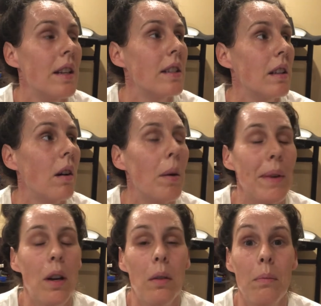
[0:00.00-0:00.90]
So I'll
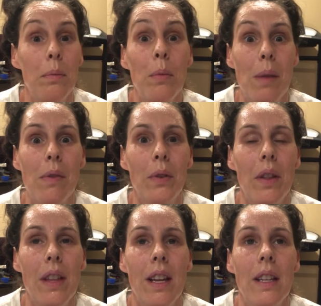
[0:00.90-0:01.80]
be home way
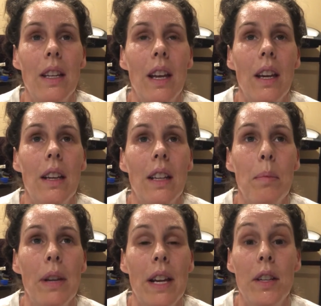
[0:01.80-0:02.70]
before then, and I
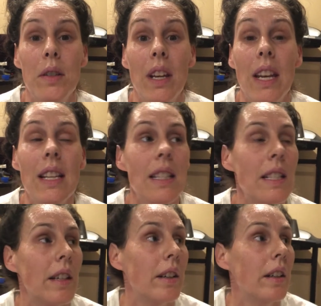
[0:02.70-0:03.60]
plan on doing an easy
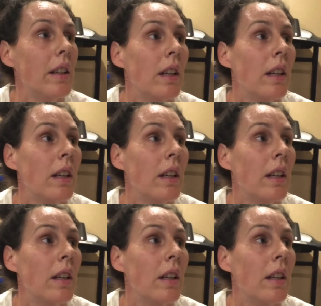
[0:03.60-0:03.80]
dinner.